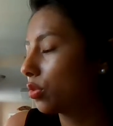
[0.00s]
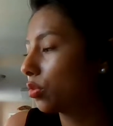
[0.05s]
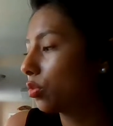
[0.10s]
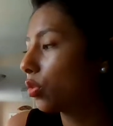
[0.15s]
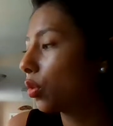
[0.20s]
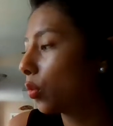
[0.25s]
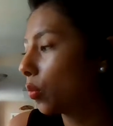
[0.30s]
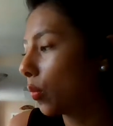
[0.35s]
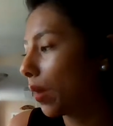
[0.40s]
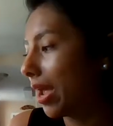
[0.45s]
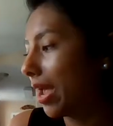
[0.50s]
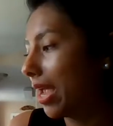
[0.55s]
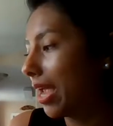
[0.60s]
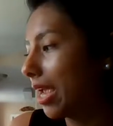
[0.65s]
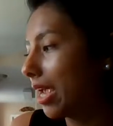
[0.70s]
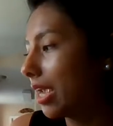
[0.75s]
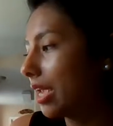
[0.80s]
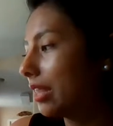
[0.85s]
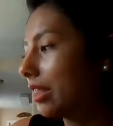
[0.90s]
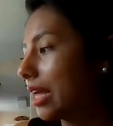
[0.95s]
The
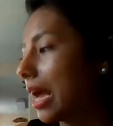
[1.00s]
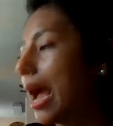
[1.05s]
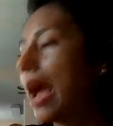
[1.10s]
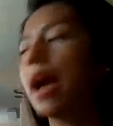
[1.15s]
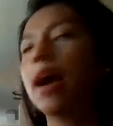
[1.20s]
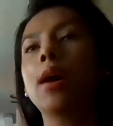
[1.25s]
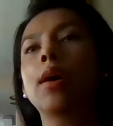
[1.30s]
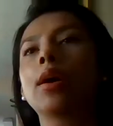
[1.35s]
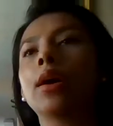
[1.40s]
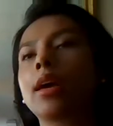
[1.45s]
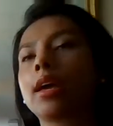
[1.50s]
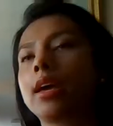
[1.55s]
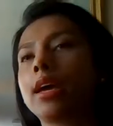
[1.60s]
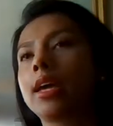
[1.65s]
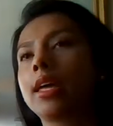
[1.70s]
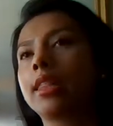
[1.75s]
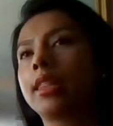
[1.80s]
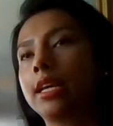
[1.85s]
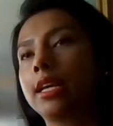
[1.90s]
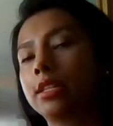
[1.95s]
way that
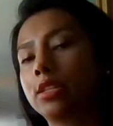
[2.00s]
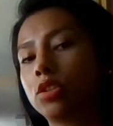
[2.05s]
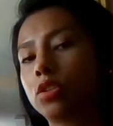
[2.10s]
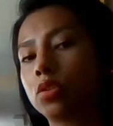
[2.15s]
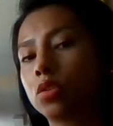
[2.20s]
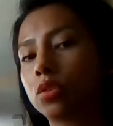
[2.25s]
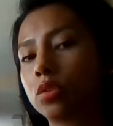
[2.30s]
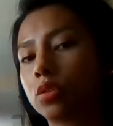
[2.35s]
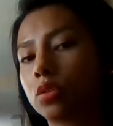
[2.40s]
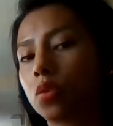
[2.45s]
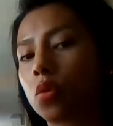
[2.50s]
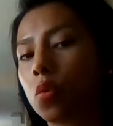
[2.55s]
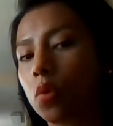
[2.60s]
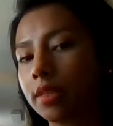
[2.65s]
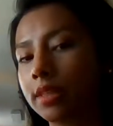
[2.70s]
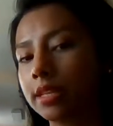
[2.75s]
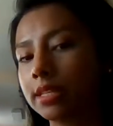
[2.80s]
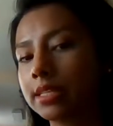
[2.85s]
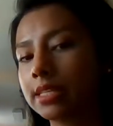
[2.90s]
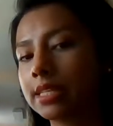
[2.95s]
they for
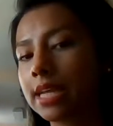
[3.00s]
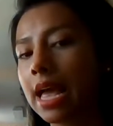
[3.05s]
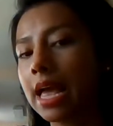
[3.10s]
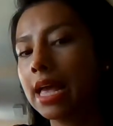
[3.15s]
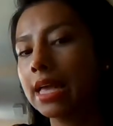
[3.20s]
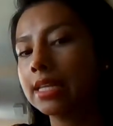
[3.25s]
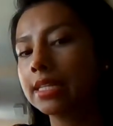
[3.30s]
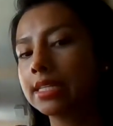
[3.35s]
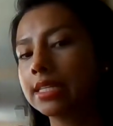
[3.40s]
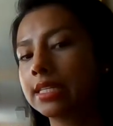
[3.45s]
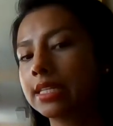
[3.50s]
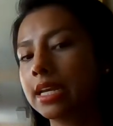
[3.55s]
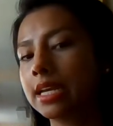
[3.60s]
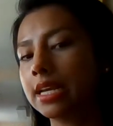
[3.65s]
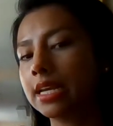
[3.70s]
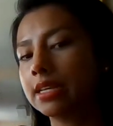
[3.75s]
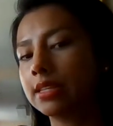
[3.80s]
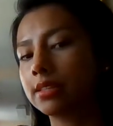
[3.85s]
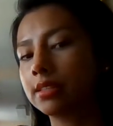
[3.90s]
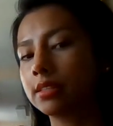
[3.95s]
this test
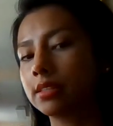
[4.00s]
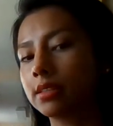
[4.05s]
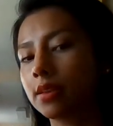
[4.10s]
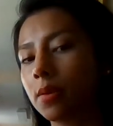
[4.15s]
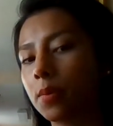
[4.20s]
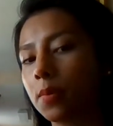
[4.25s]
is